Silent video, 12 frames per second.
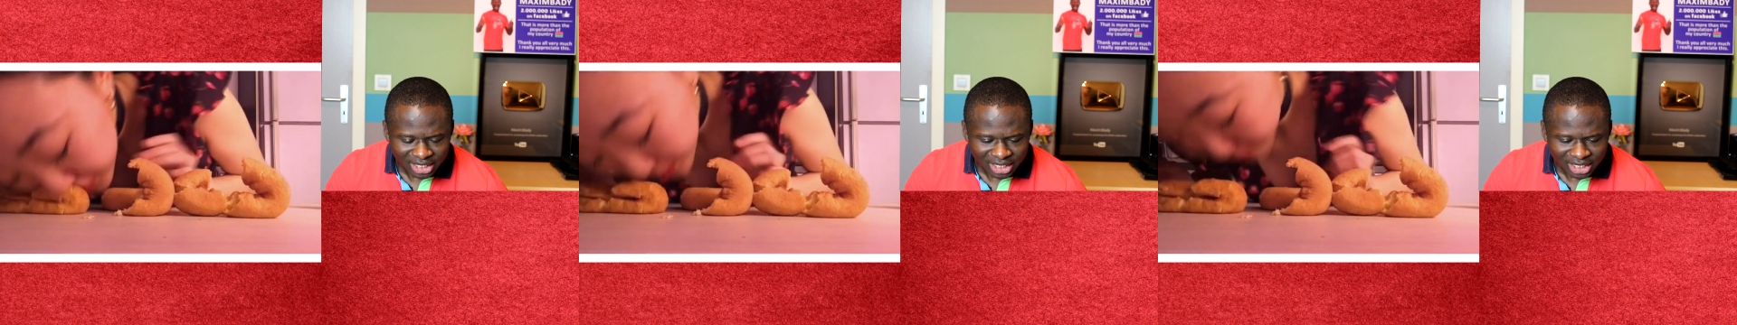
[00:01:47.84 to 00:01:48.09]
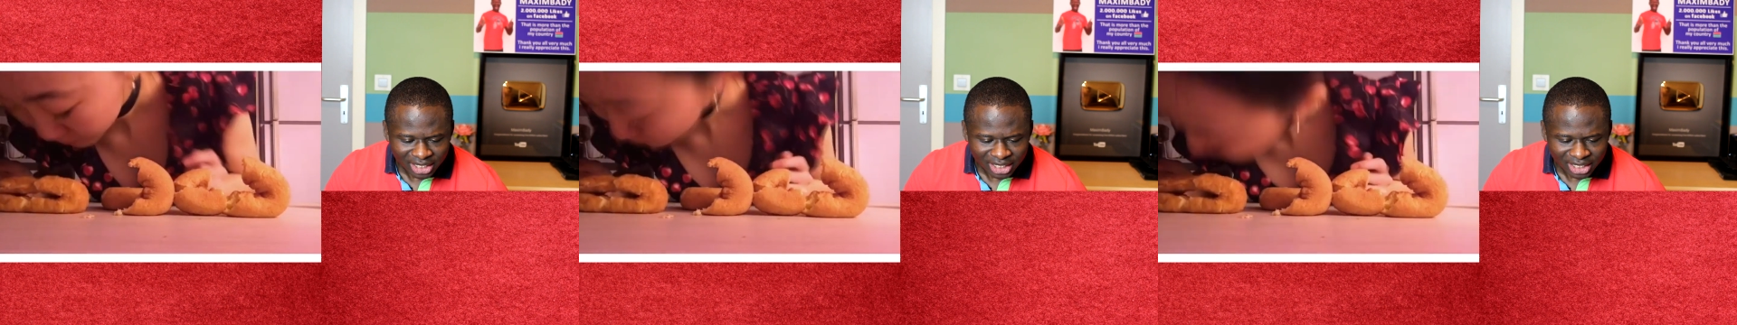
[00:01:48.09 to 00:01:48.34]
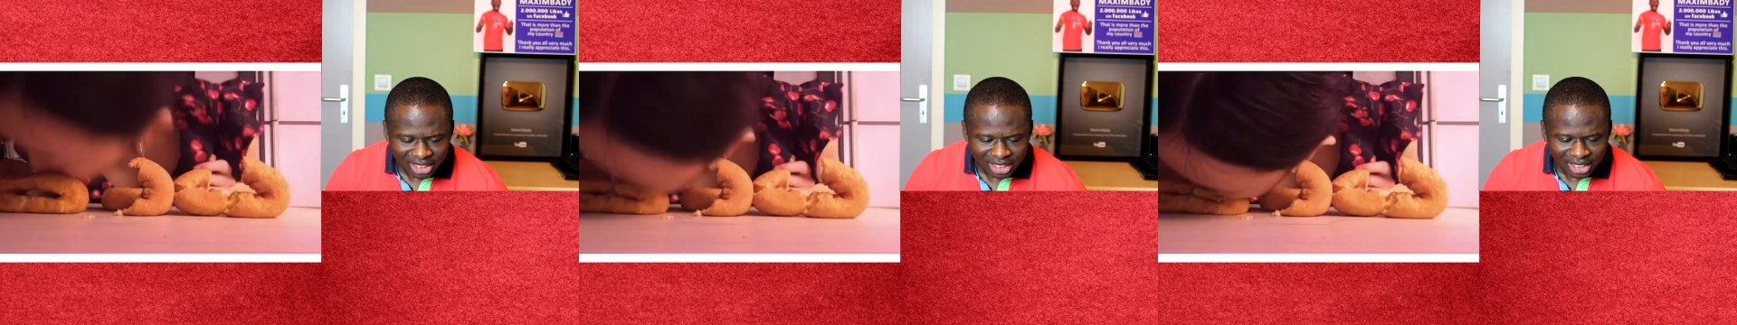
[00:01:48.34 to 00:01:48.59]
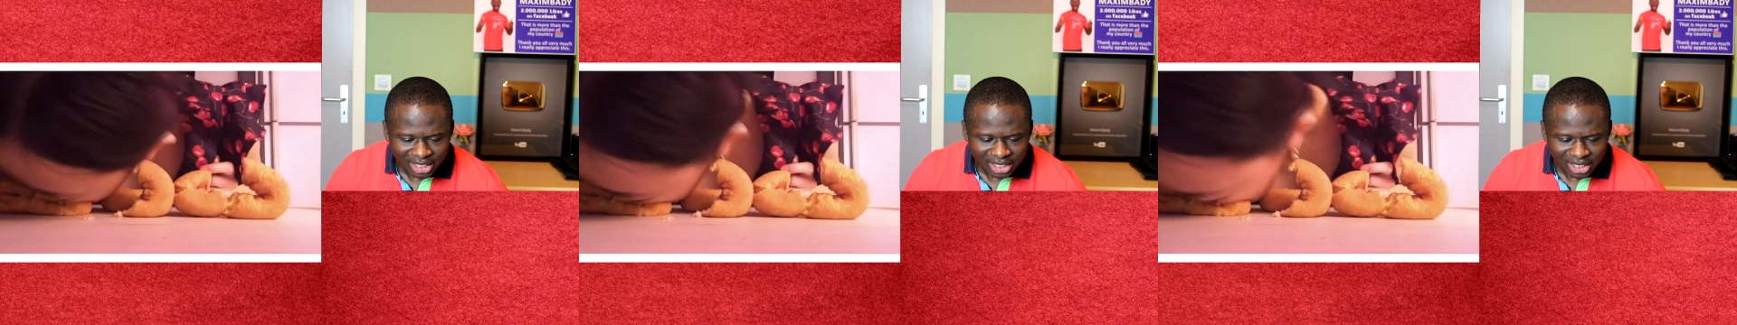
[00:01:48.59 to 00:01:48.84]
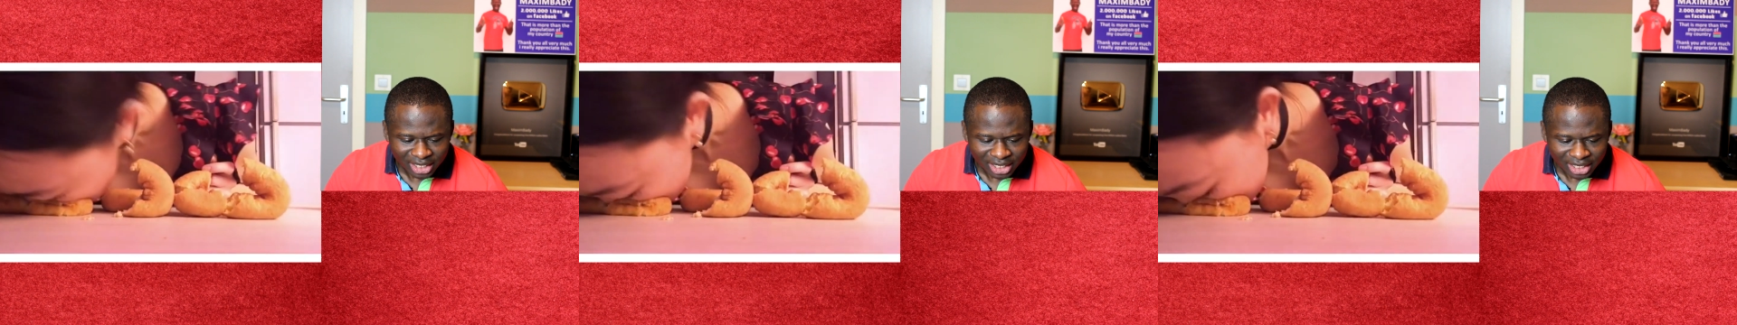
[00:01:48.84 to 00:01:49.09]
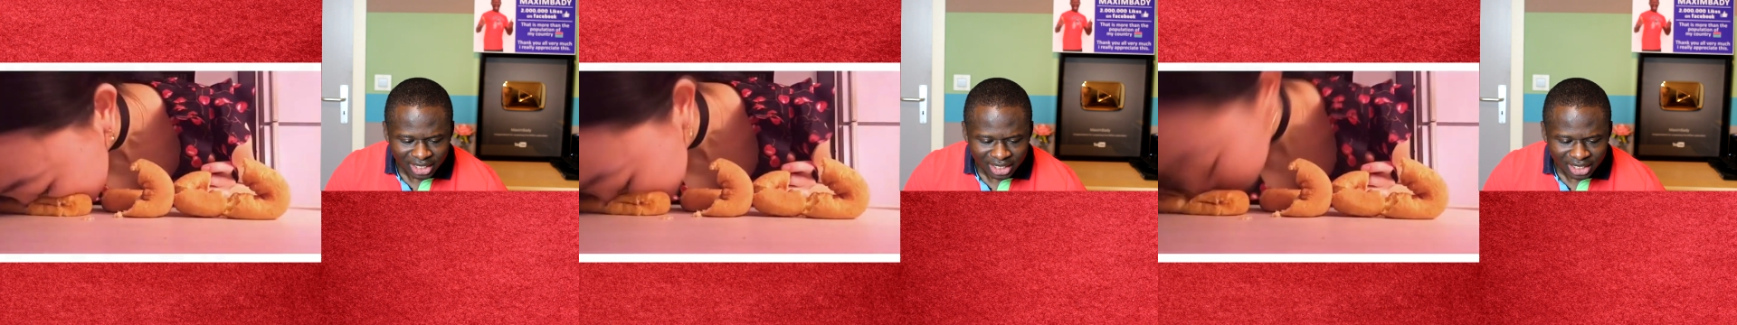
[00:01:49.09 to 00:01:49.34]

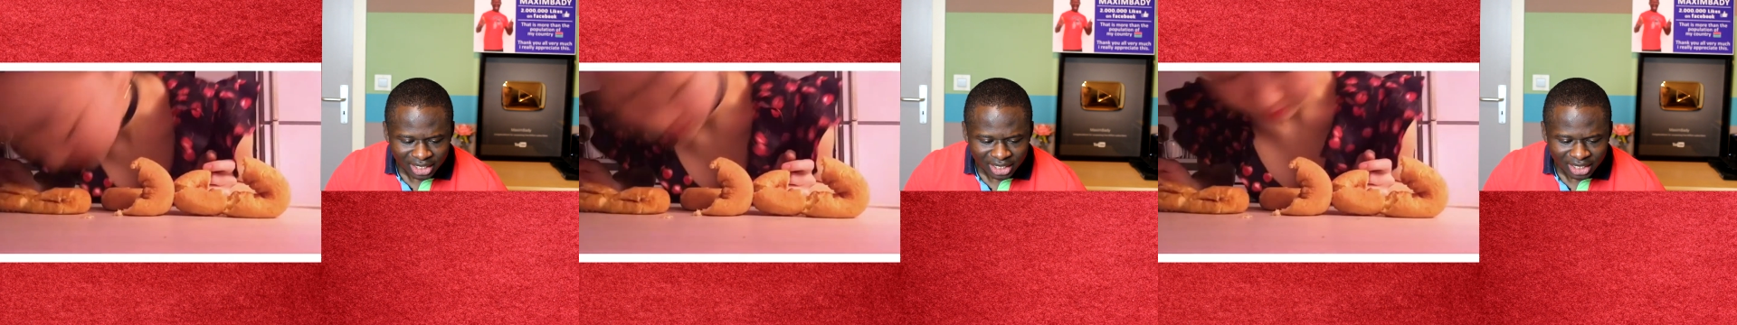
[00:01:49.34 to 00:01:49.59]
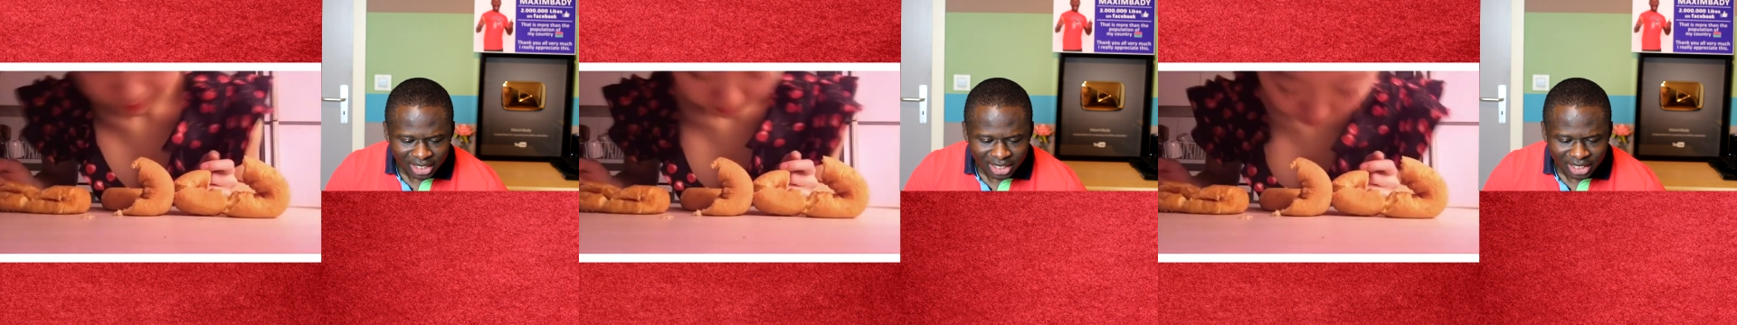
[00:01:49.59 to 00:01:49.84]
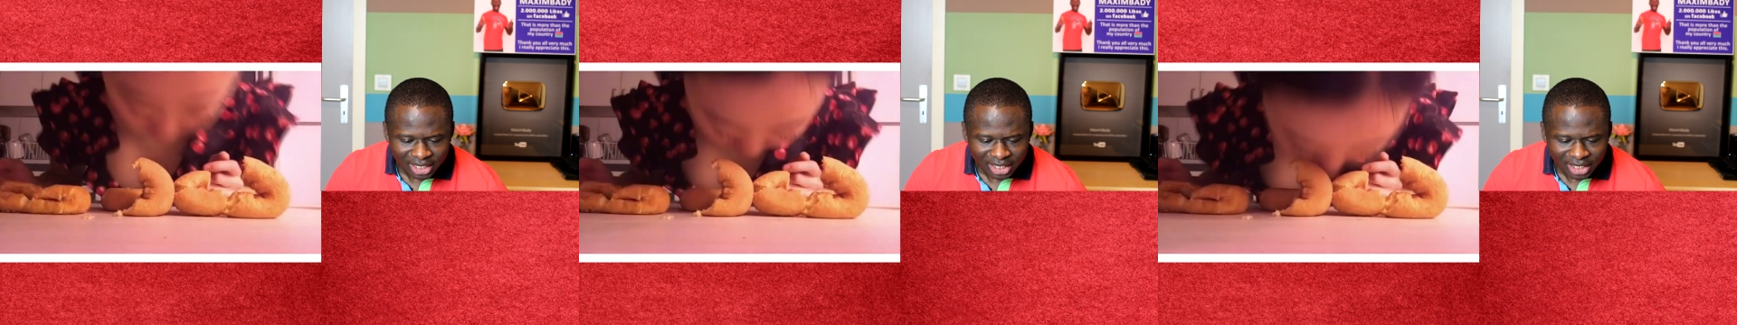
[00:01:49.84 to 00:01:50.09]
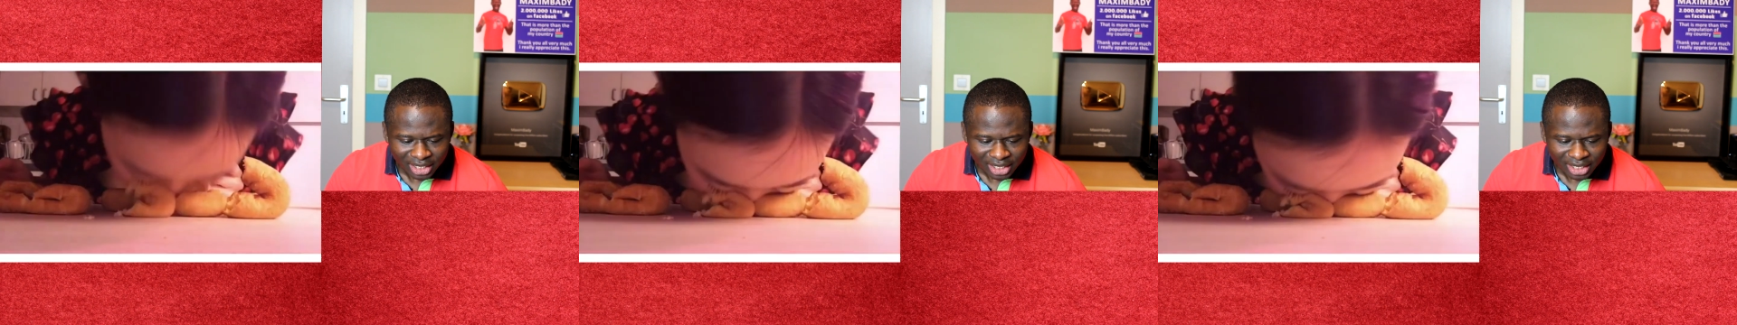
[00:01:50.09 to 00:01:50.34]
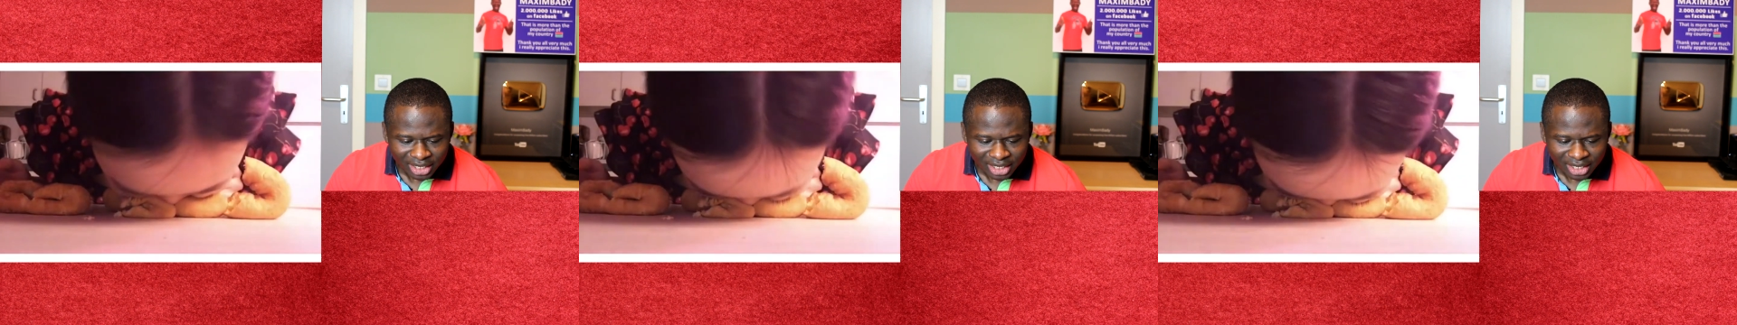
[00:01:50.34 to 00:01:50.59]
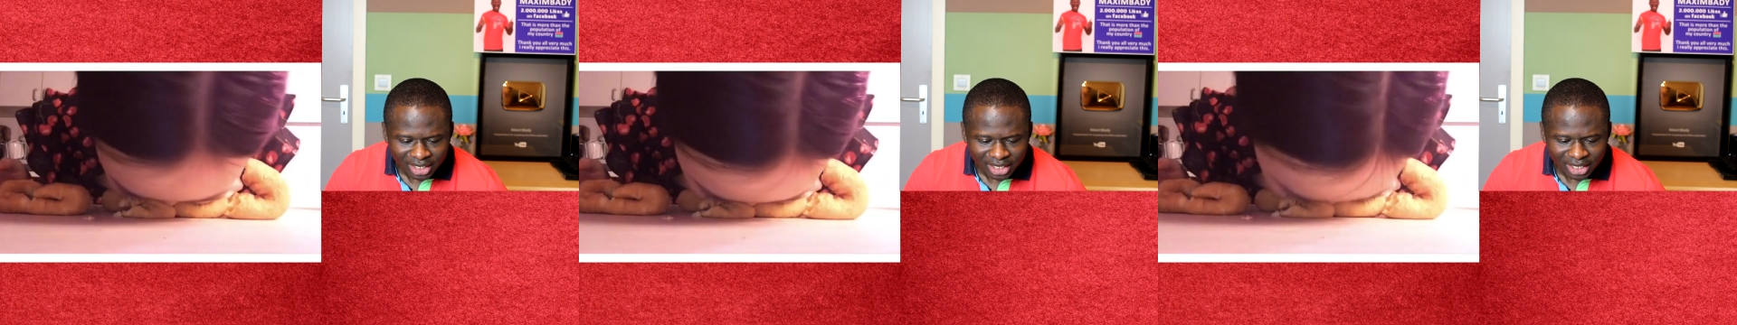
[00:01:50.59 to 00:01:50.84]

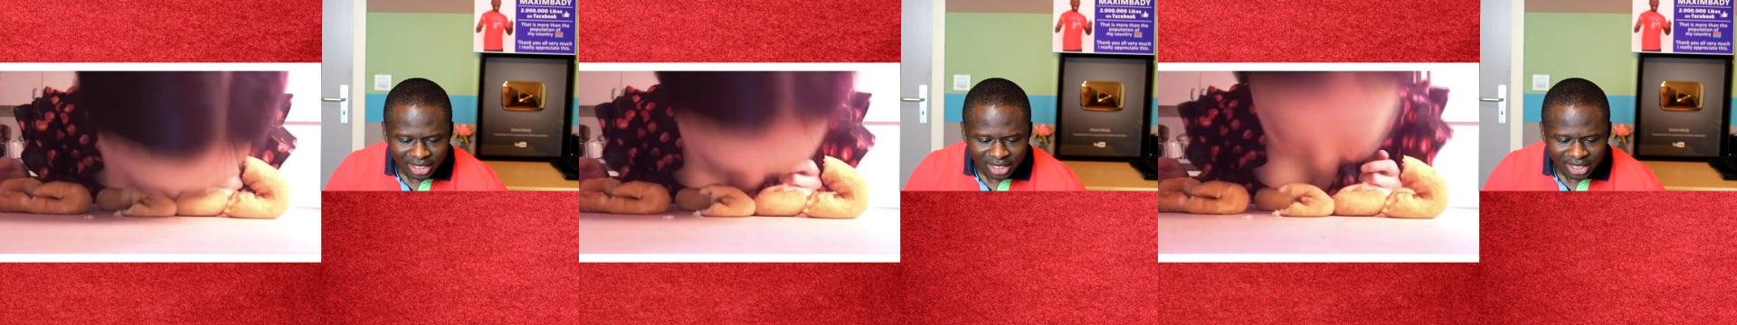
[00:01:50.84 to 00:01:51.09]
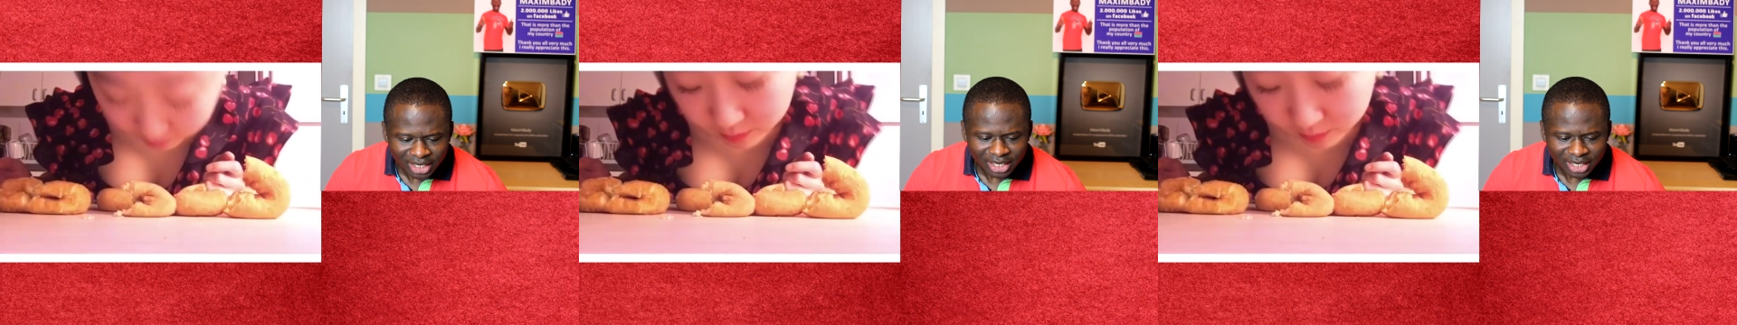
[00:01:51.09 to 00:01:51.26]
(no one is talking)